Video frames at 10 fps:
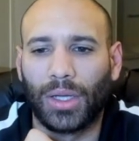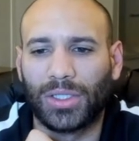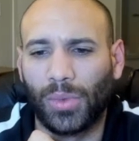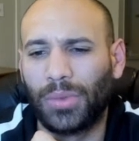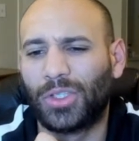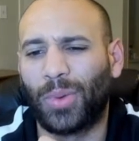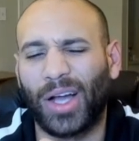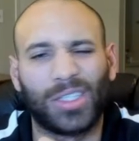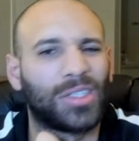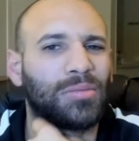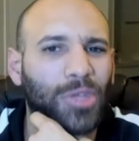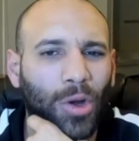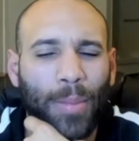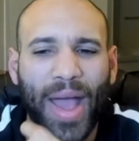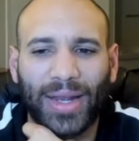So we would just probably just, you
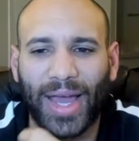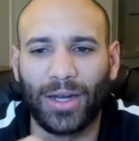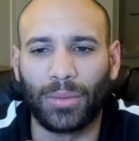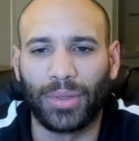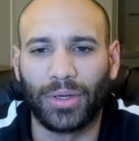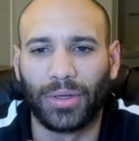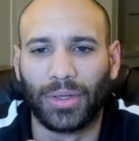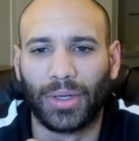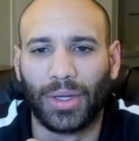know, back knight up here.